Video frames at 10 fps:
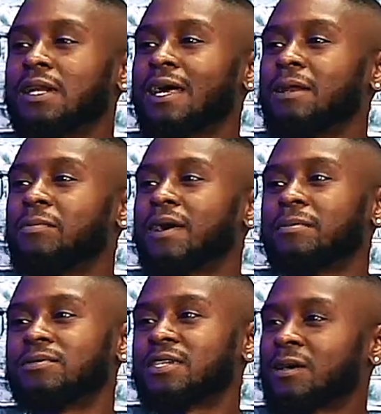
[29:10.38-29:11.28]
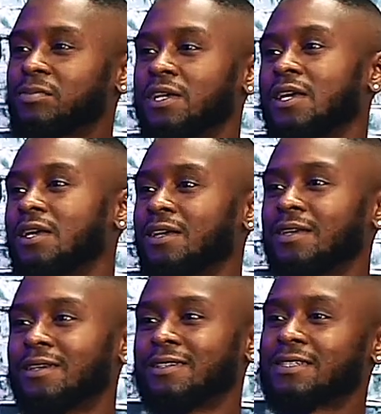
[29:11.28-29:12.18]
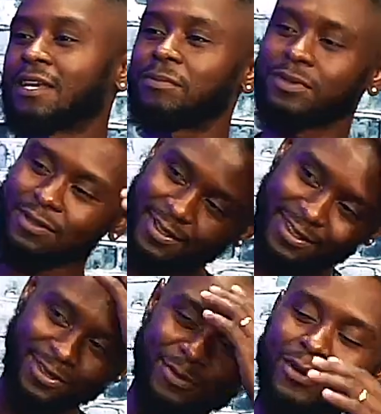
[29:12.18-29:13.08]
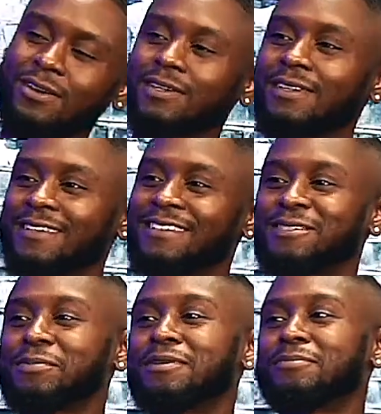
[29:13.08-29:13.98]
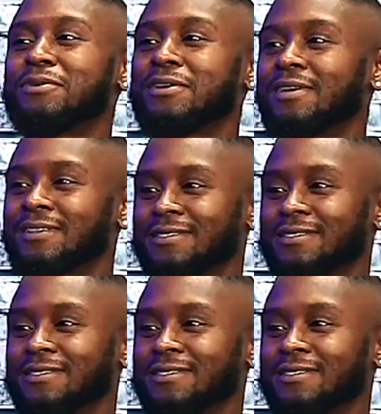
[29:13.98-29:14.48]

a lollipop on top of your head and tape it, and you walk yeah. in and spit a bar.